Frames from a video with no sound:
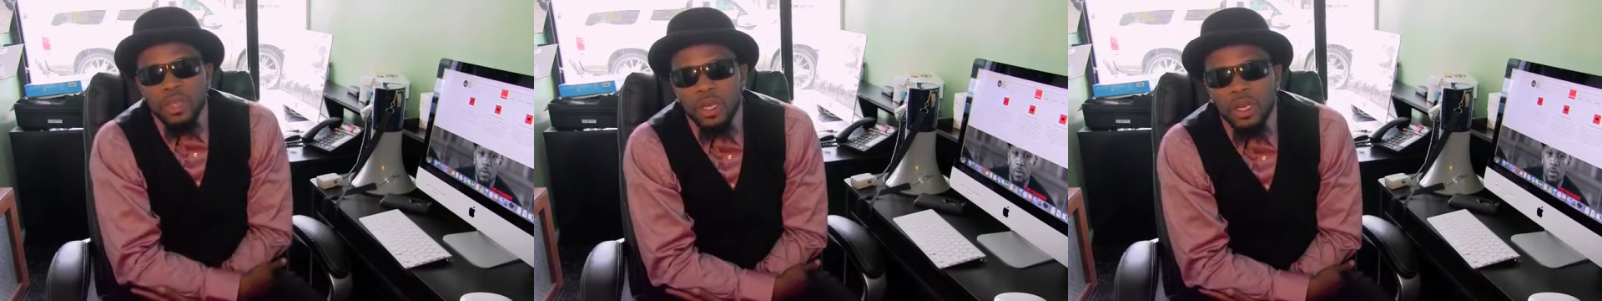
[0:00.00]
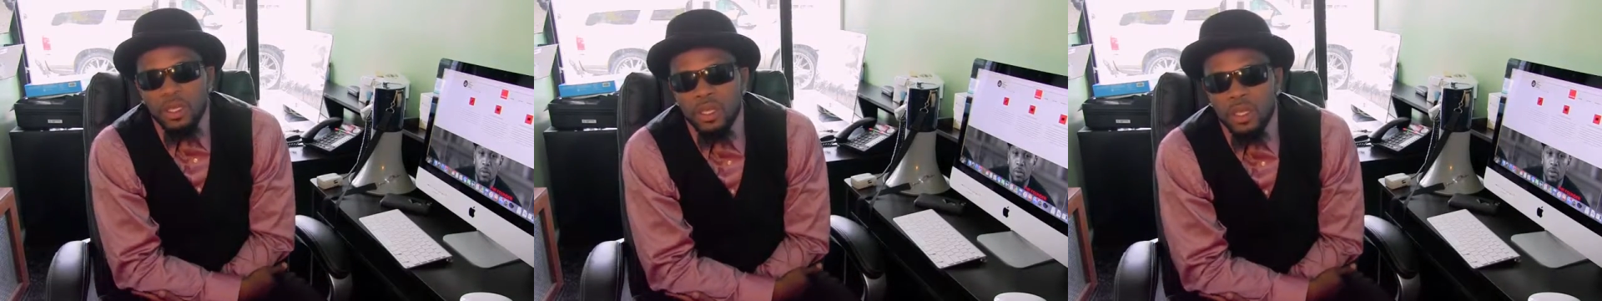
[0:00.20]

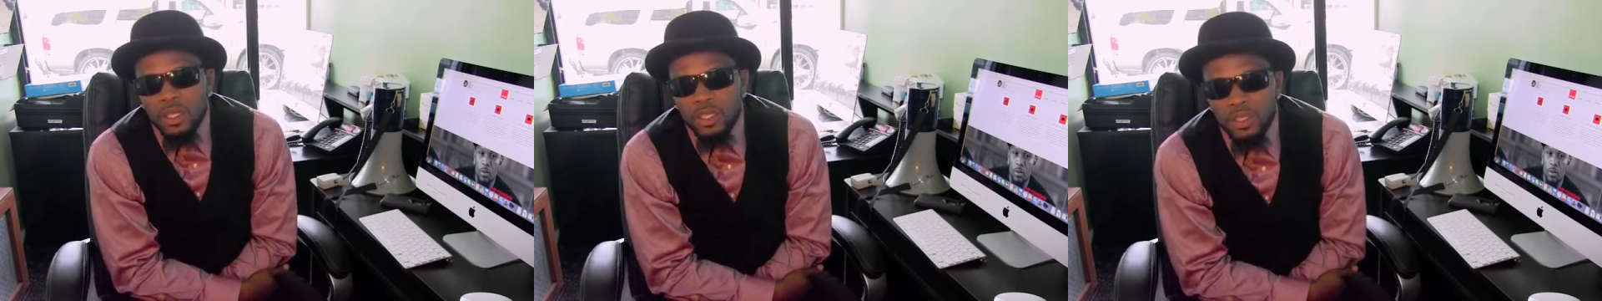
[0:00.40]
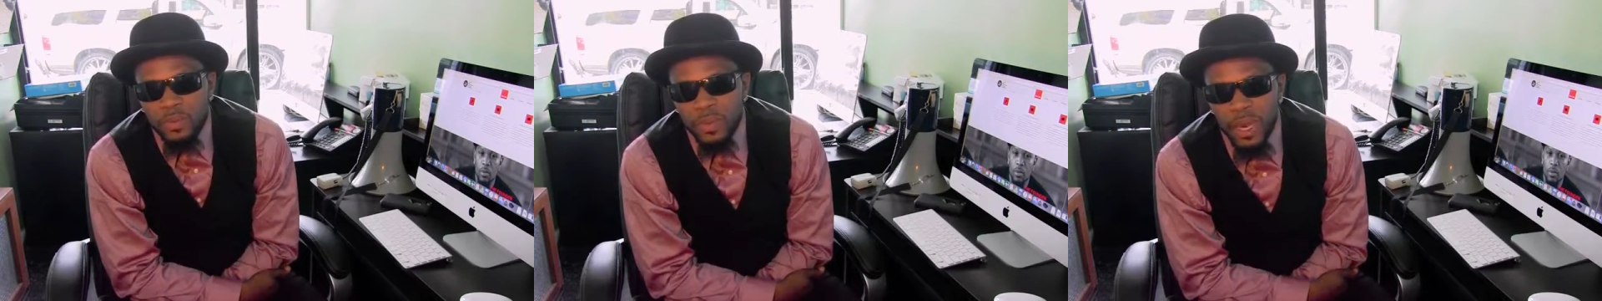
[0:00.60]
and
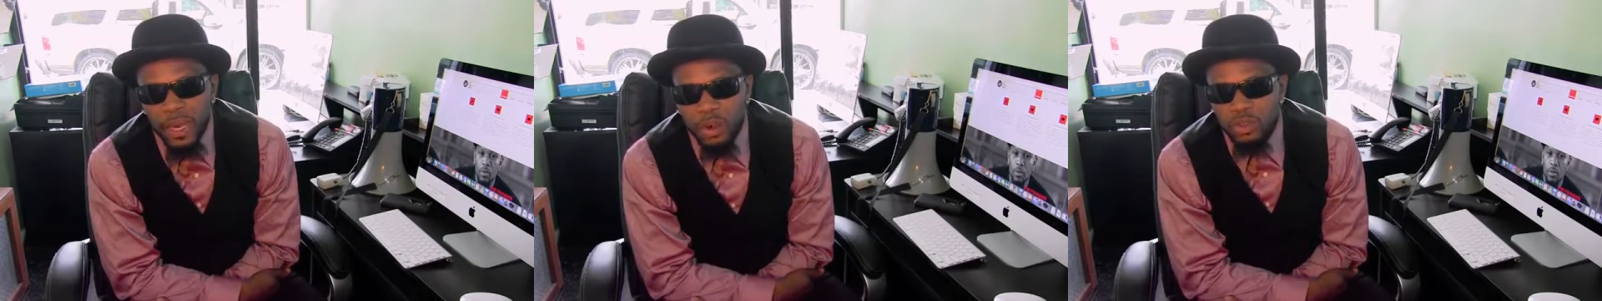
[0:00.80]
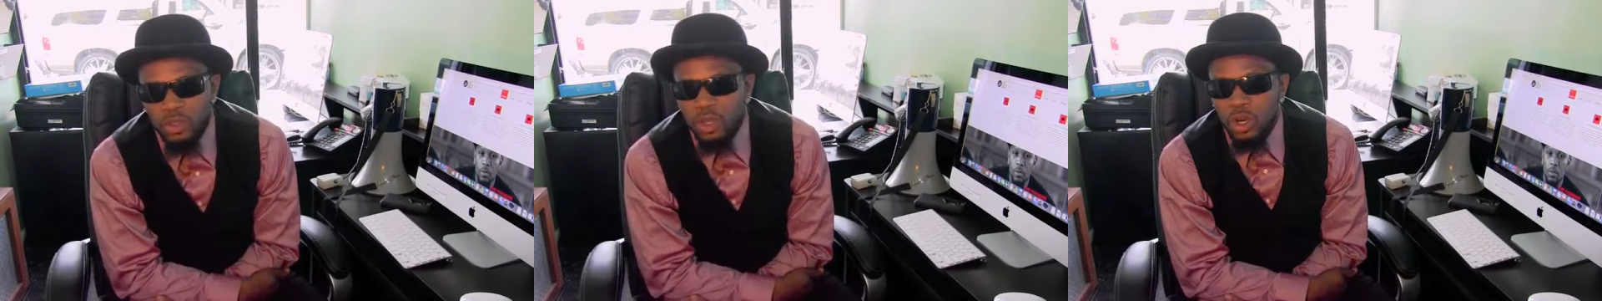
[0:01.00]
GMAC
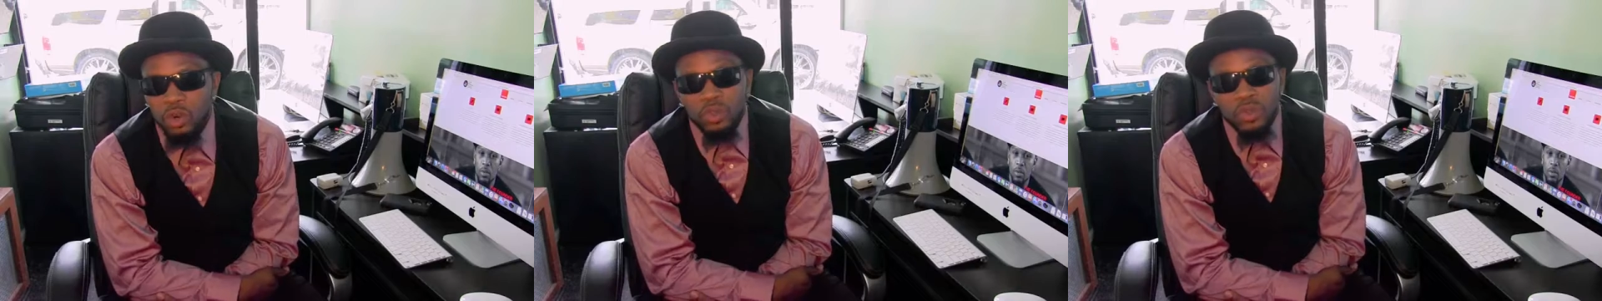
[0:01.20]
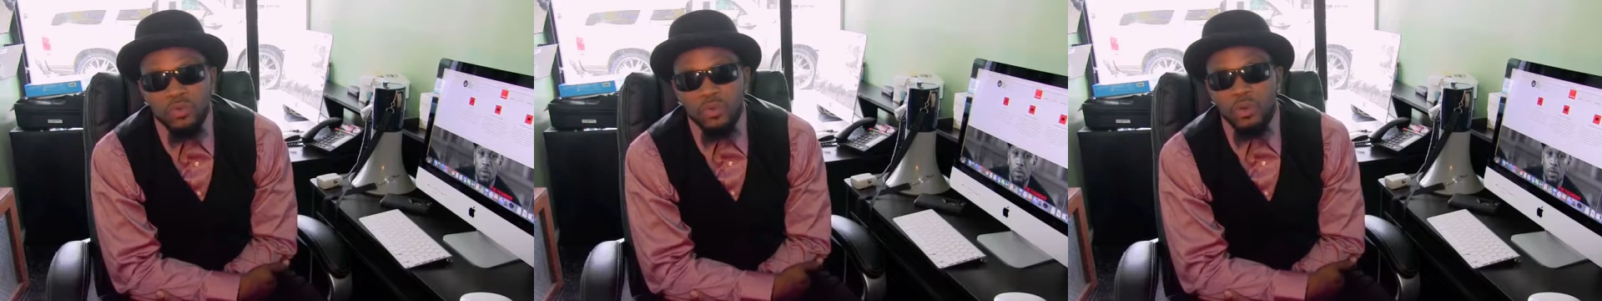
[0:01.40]
goes in a
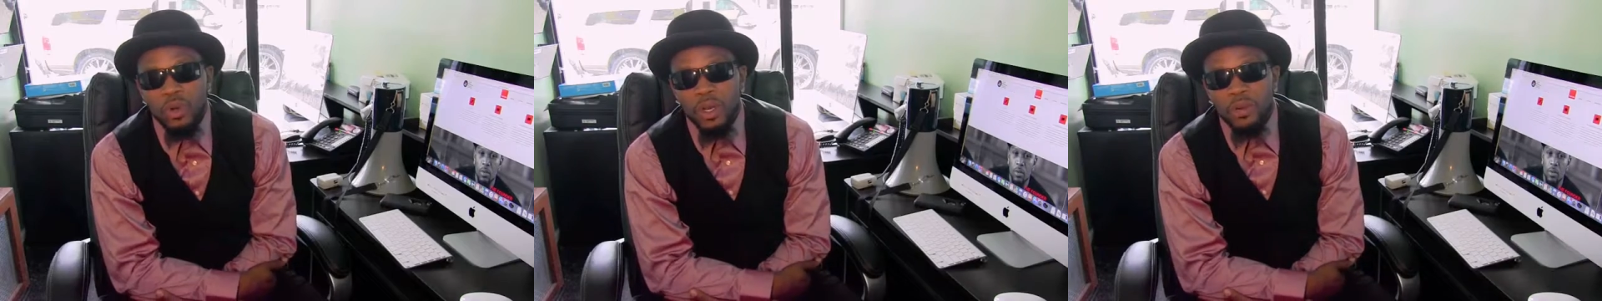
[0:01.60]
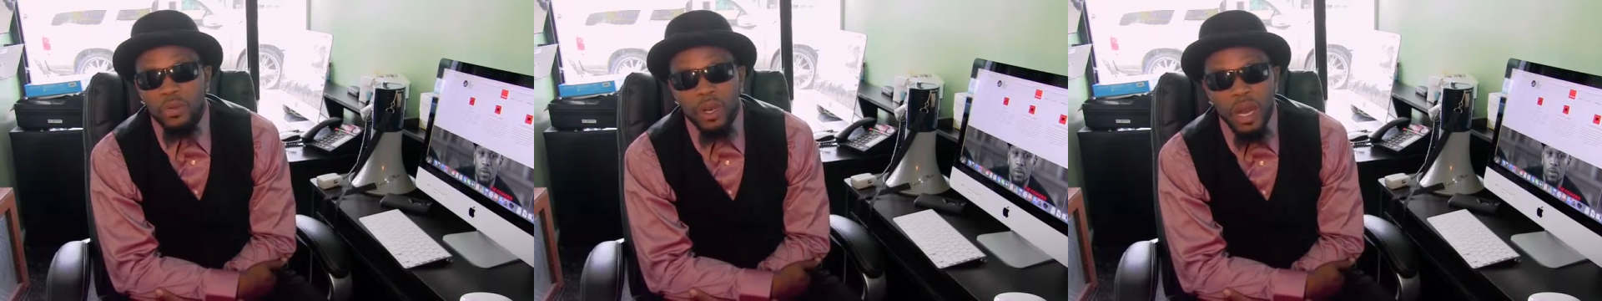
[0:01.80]
whole different
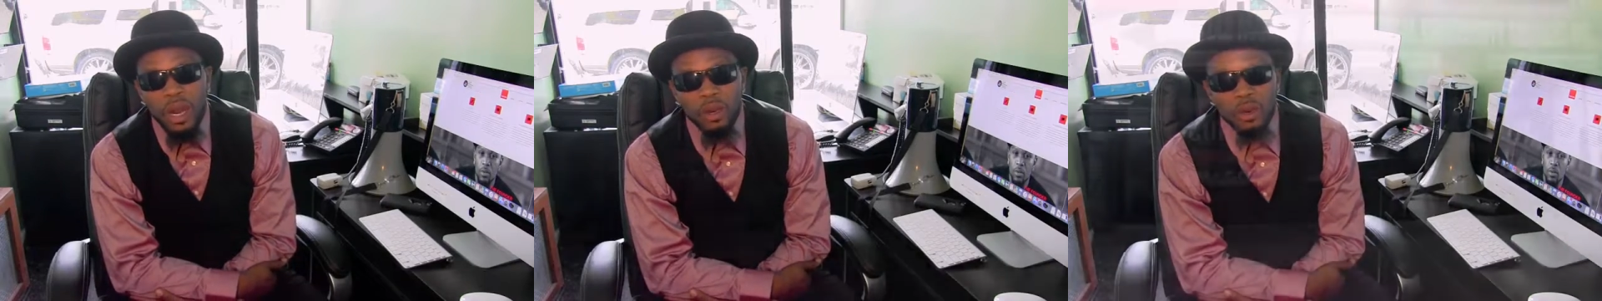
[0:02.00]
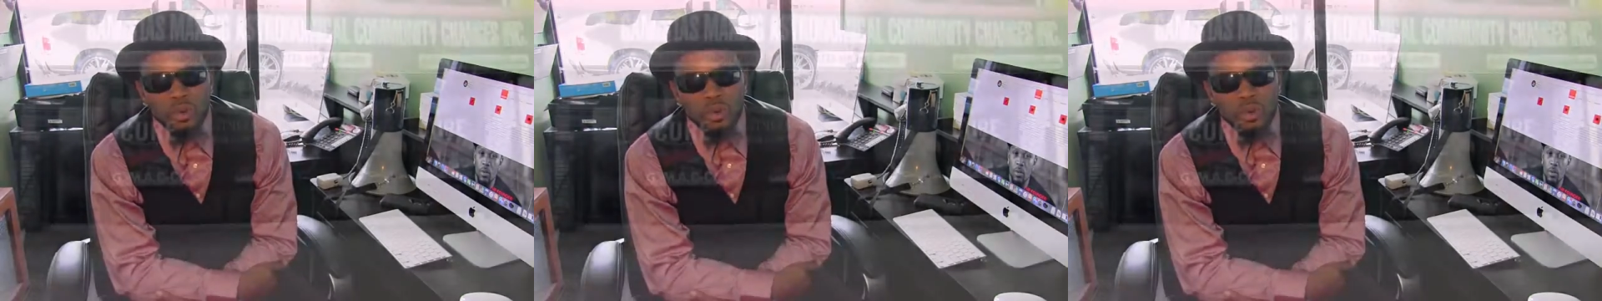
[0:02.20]
way. But our